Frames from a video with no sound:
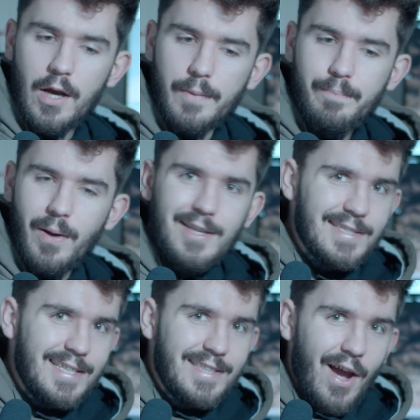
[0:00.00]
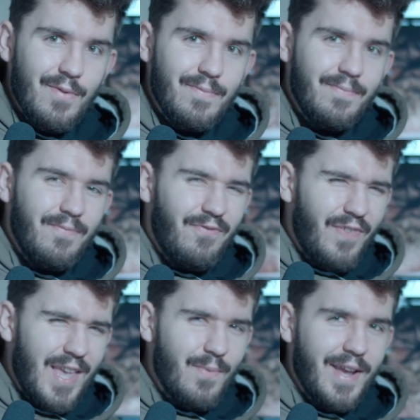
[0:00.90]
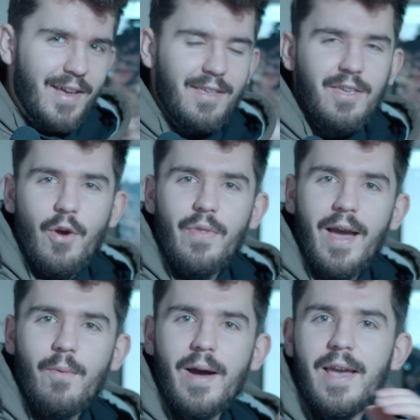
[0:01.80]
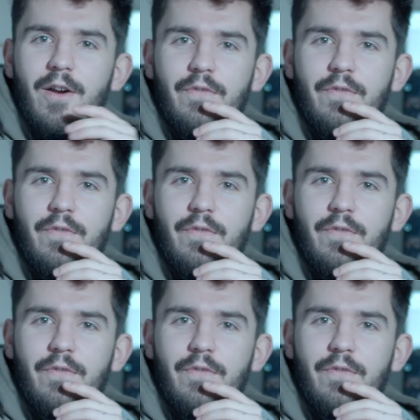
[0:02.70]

I personally don't think we're going to go that way.